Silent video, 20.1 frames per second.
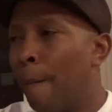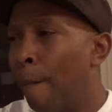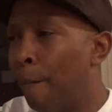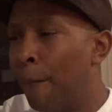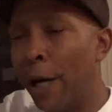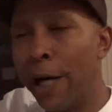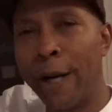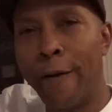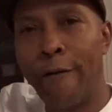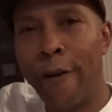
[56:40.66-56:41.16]

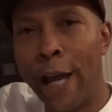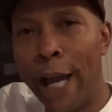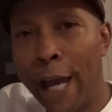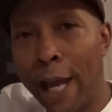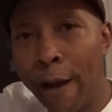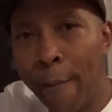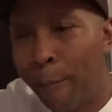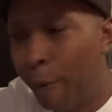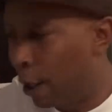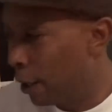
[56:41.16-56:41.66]
But if
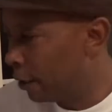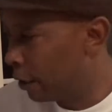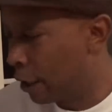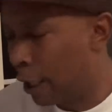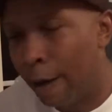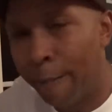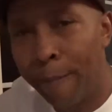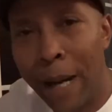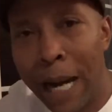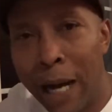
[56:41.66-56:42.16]
Airbus
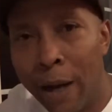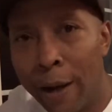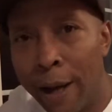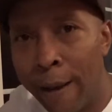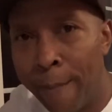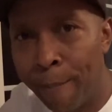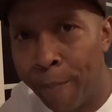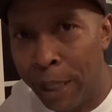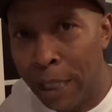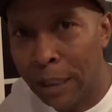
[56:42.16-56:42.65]
come out
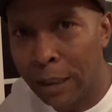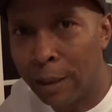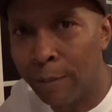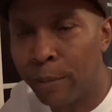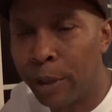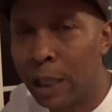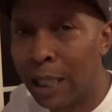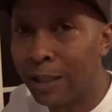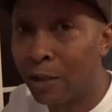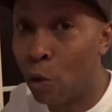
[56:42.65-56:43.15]
and beat them,
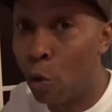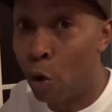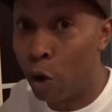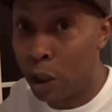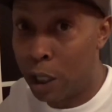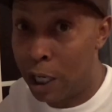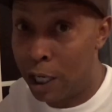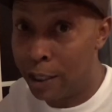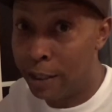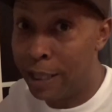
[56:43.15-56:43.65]
that's going
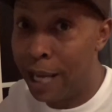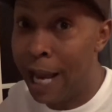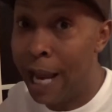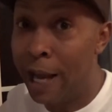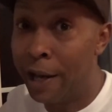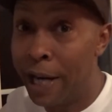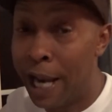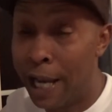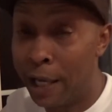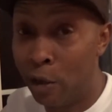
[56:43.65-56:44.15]
to cut
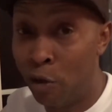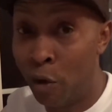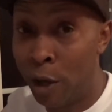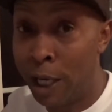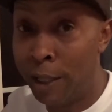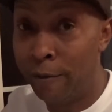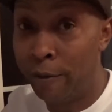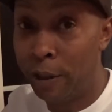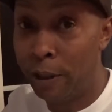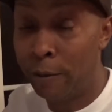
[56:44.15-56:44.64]
down that
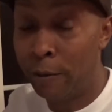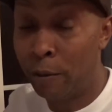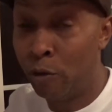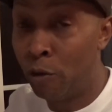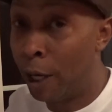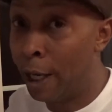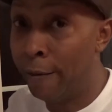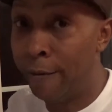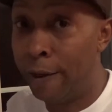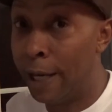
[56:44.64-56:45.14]
gravy.
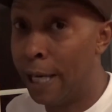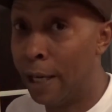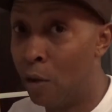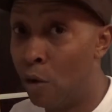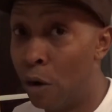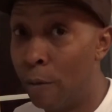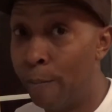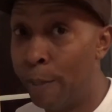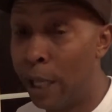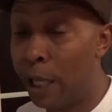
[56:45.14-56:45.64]
Gravy ain't
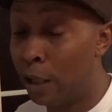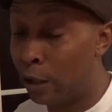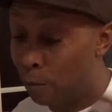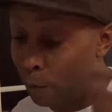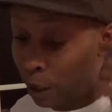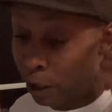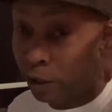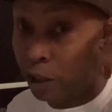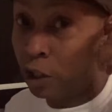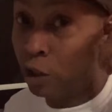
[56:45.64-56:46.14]
going to be as
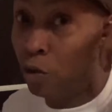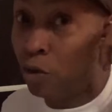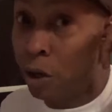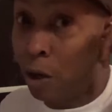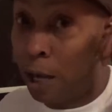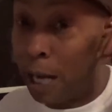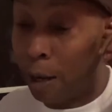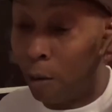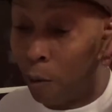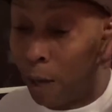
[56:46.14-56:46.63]
much. And you
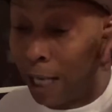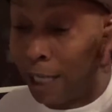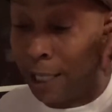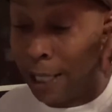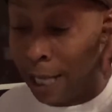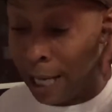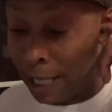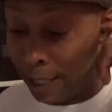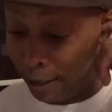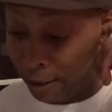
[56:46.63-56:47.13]
know how white
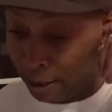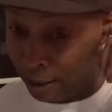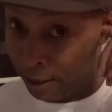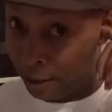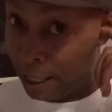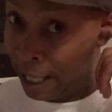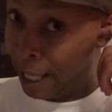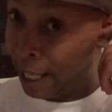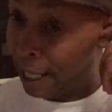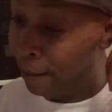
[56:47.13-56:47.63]
guys is.
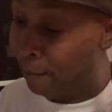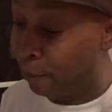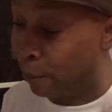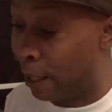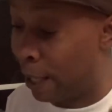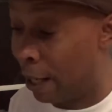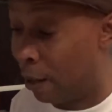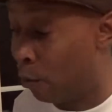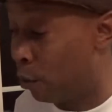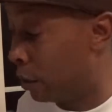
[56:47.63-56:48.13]
They ain't
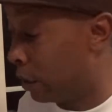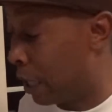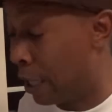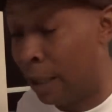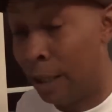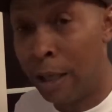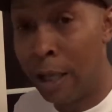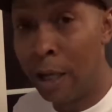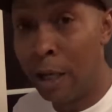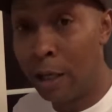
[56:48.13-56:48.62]
playing with
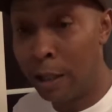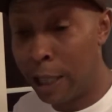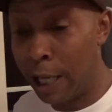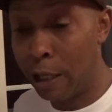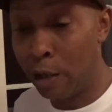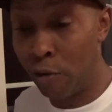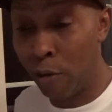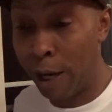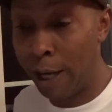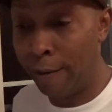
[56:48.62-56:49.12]
they
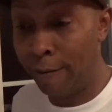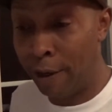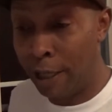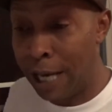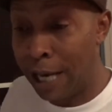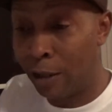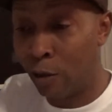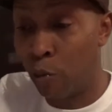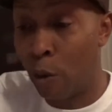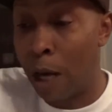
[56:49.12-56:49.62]
gravy.
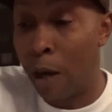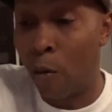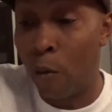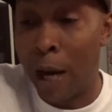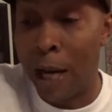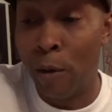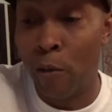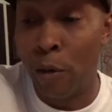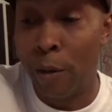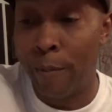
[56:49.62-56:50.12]
That's why
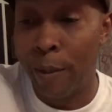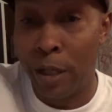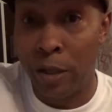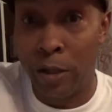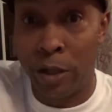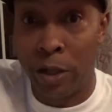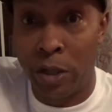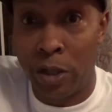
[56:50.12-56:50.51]
white women